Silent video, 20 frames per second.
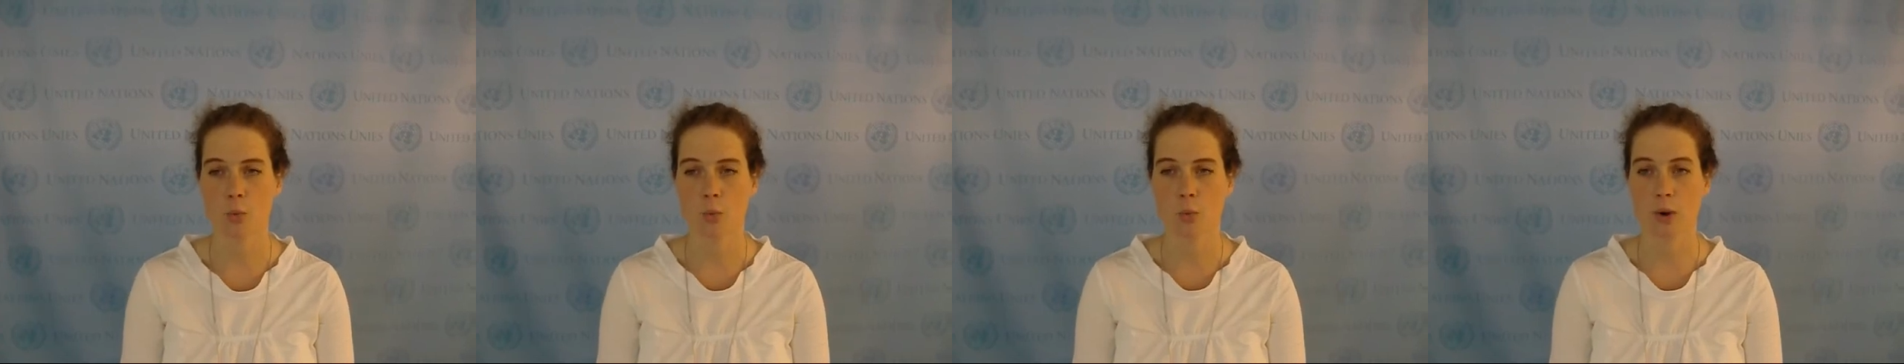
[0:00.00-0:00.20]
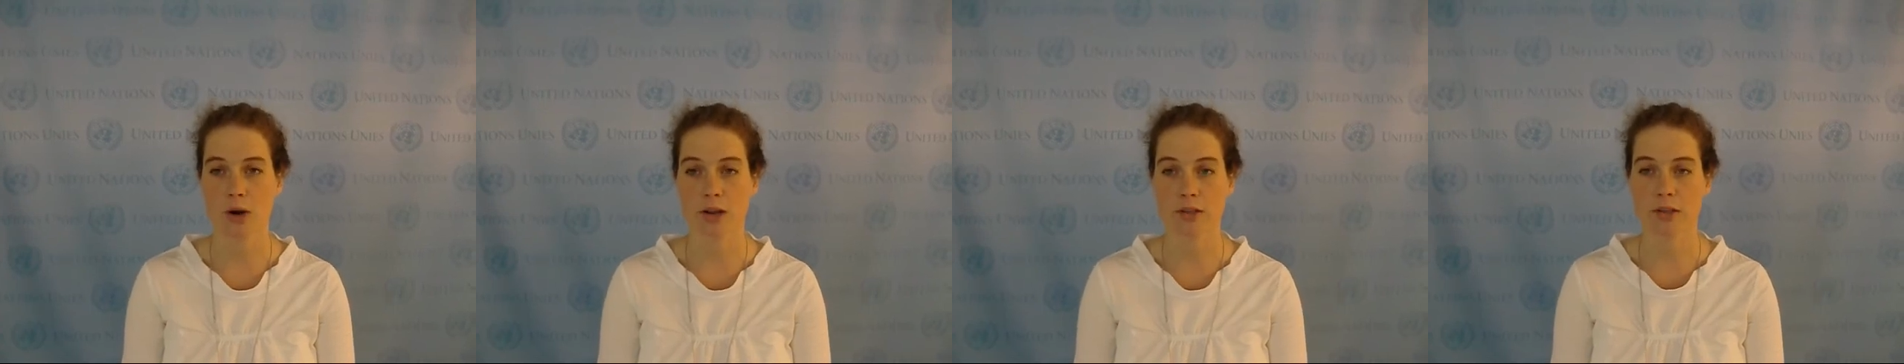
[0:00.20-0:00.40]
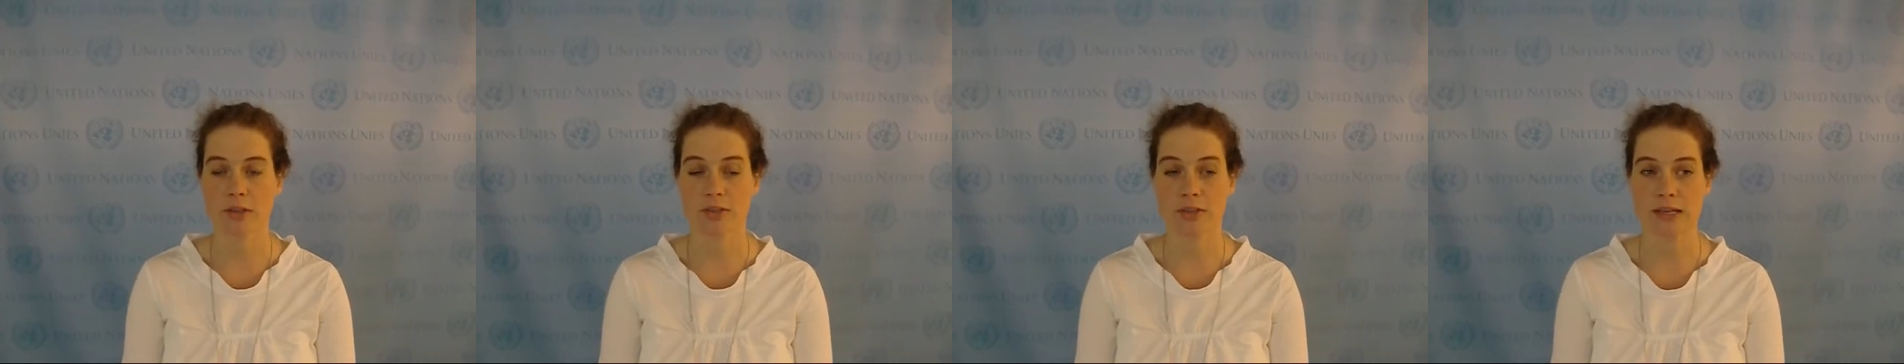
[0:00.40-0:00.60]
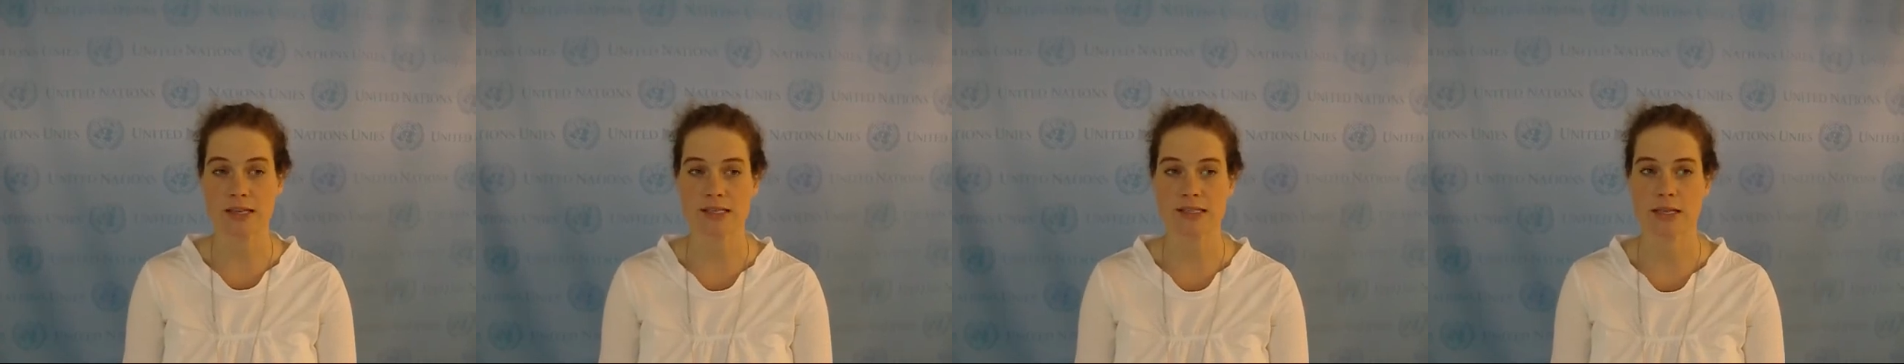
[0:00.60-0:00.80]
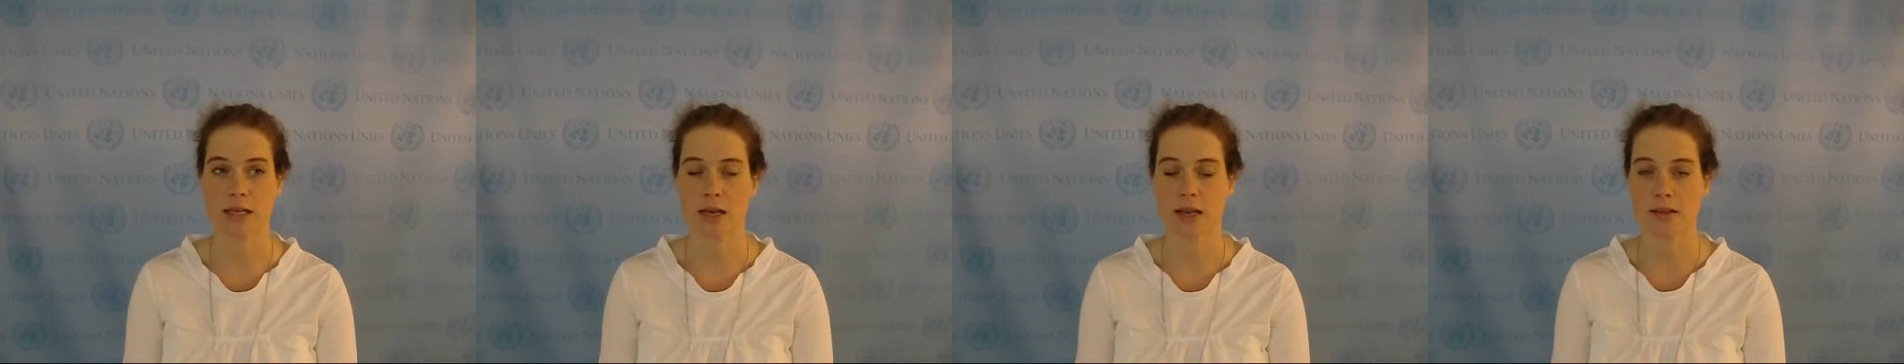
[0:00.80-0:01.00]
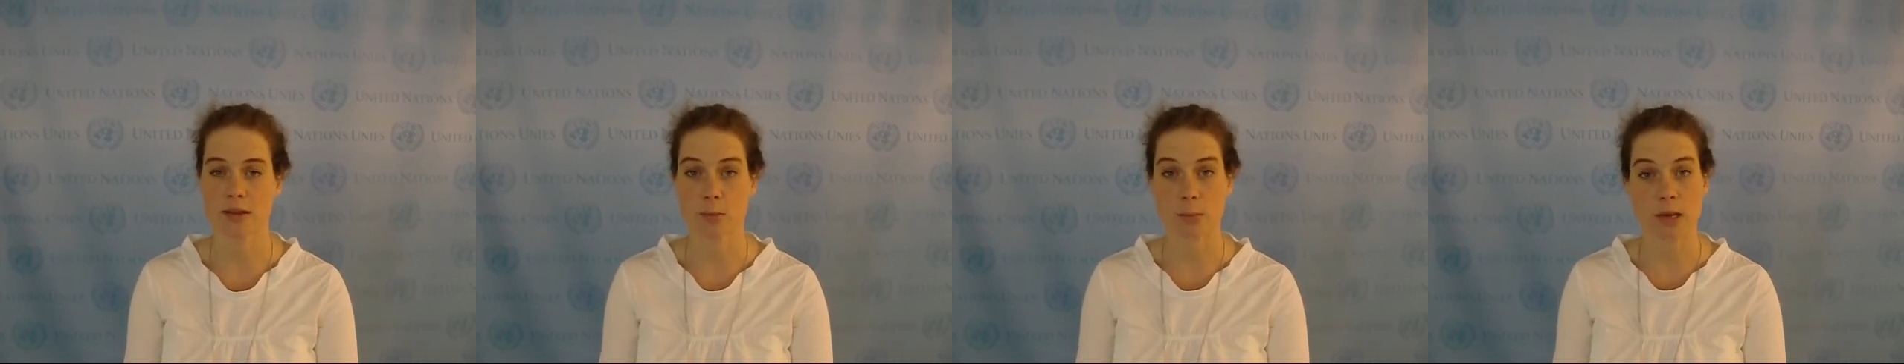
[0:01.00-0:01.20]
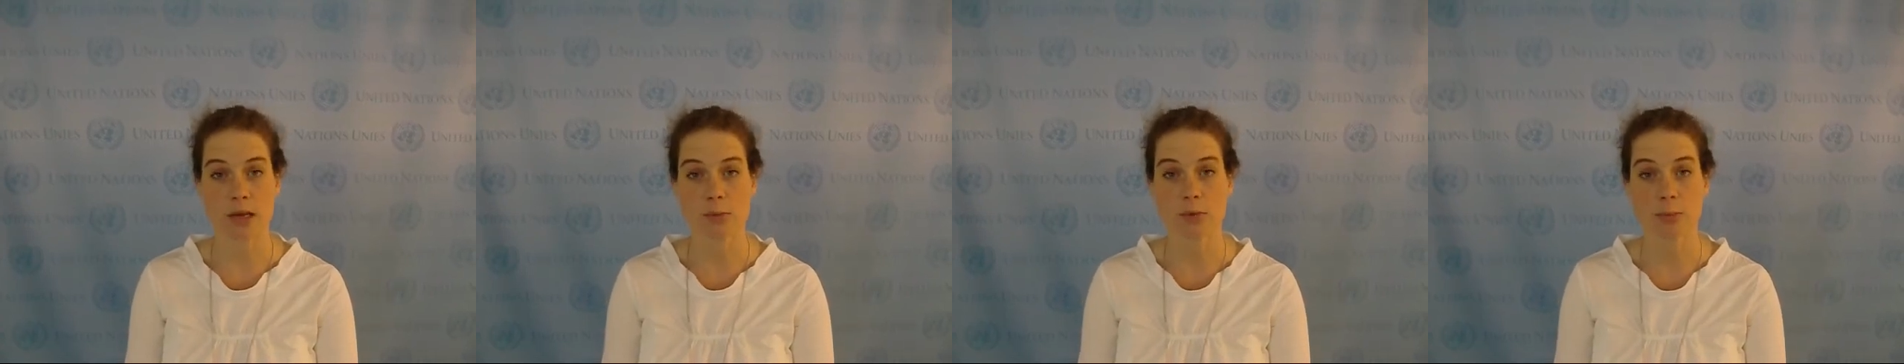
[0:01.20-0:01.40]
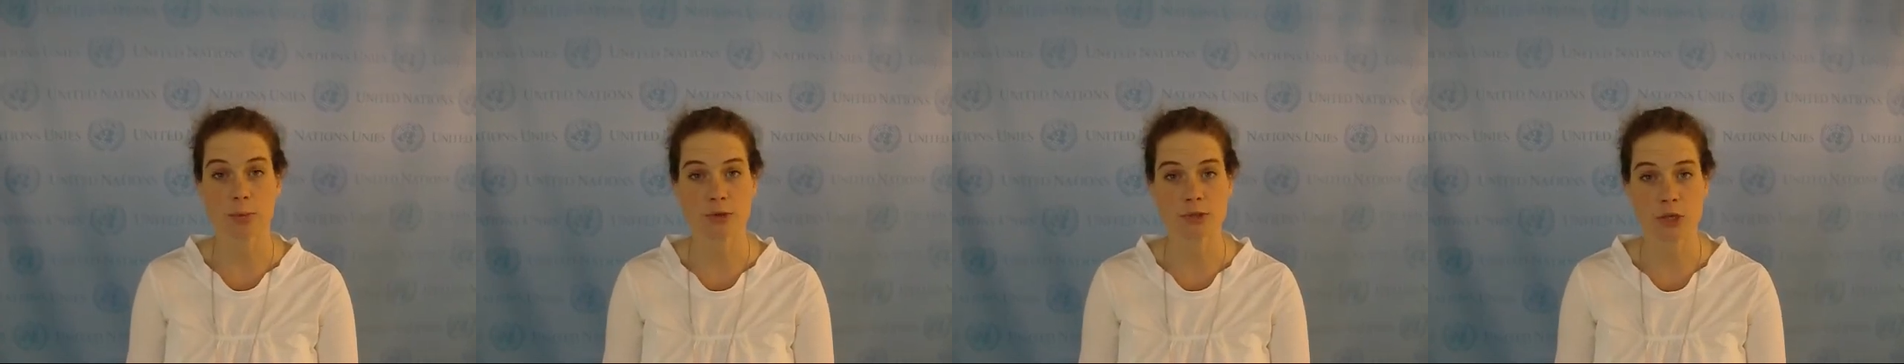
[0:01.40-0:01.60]
one of the things that I think
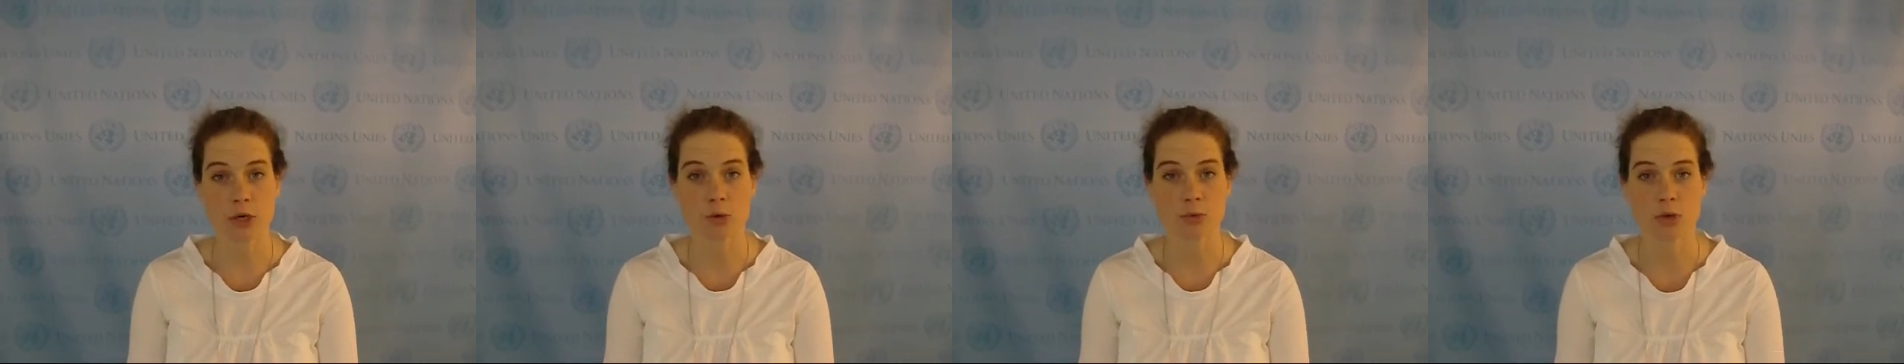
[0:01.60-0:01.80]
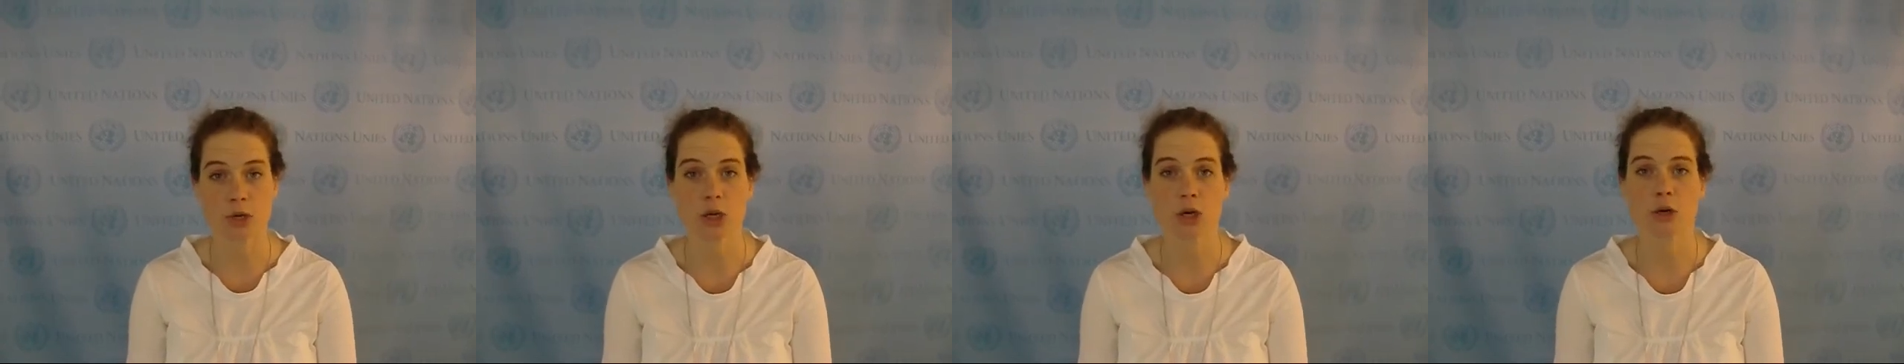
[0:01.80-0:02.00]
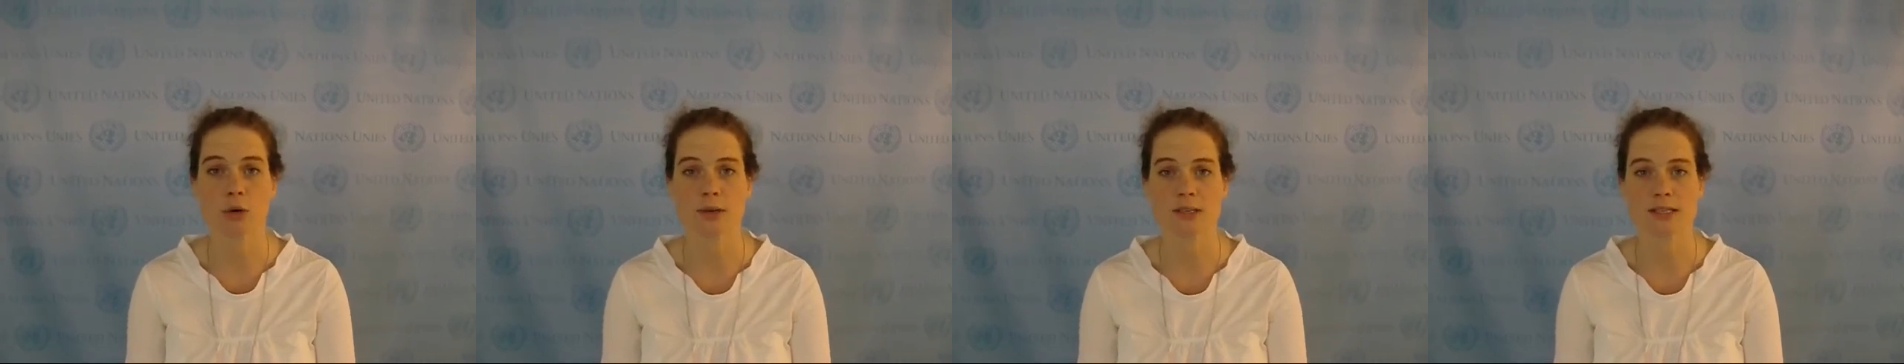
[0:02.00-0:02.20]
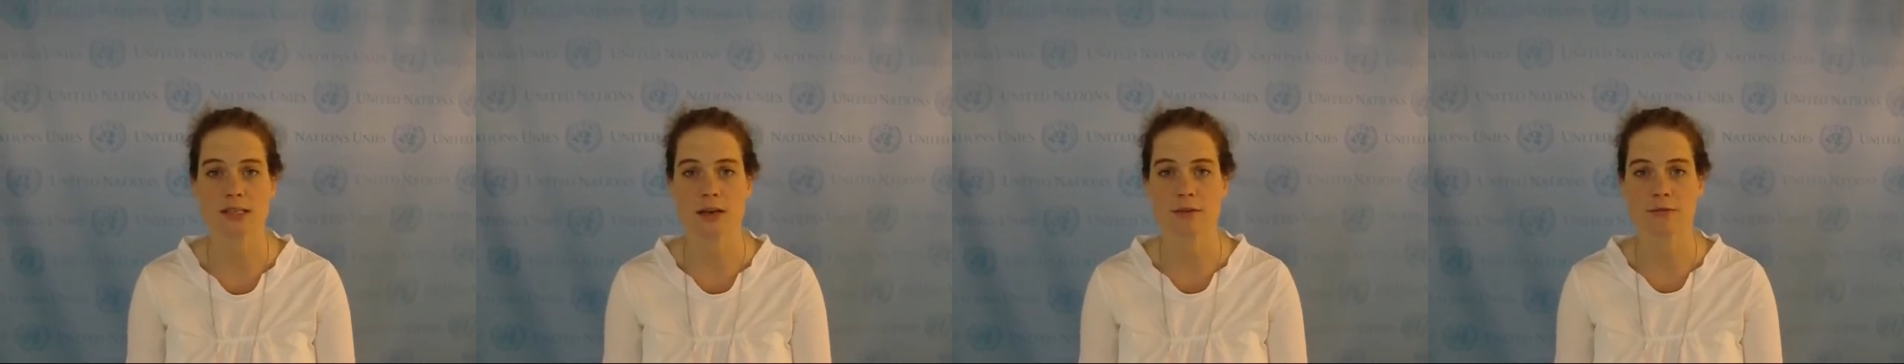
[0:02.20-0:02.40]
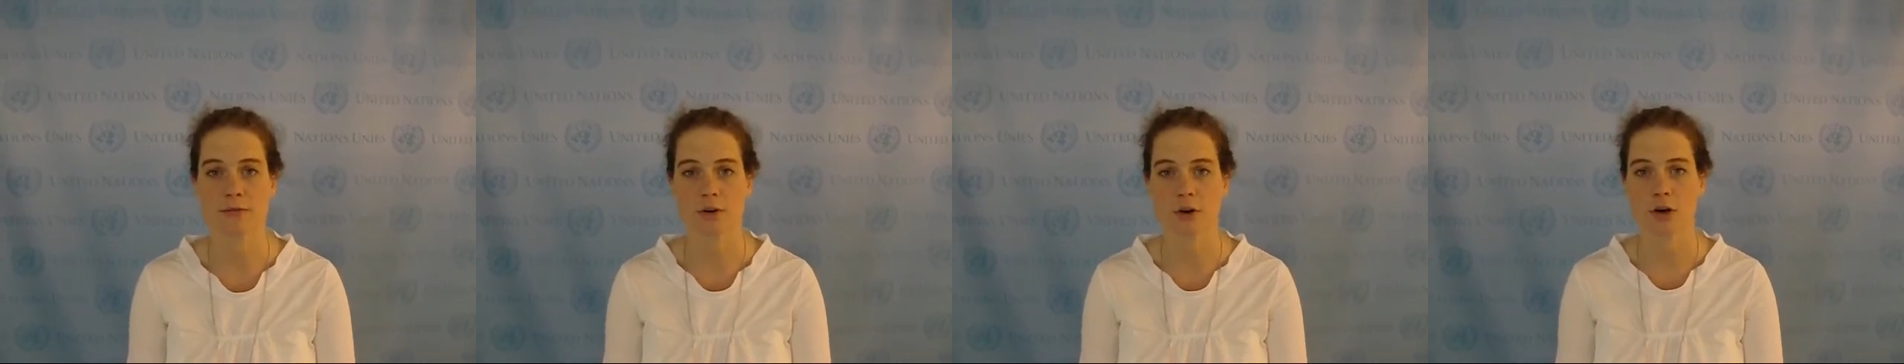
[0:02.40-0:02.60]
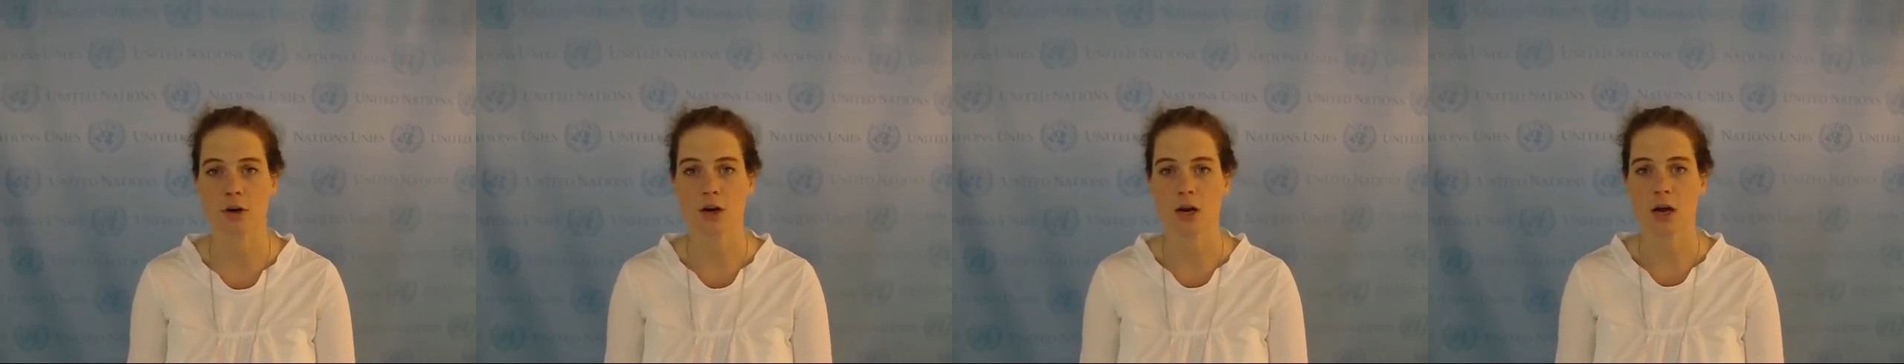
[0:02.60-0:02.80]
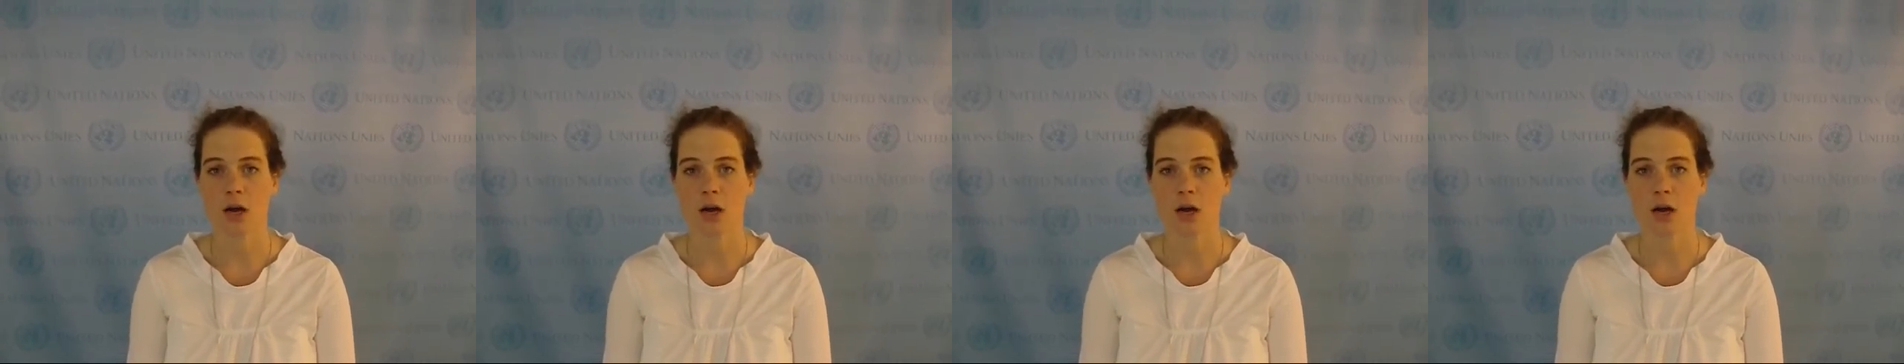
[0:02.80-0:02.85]
many people don't know is that for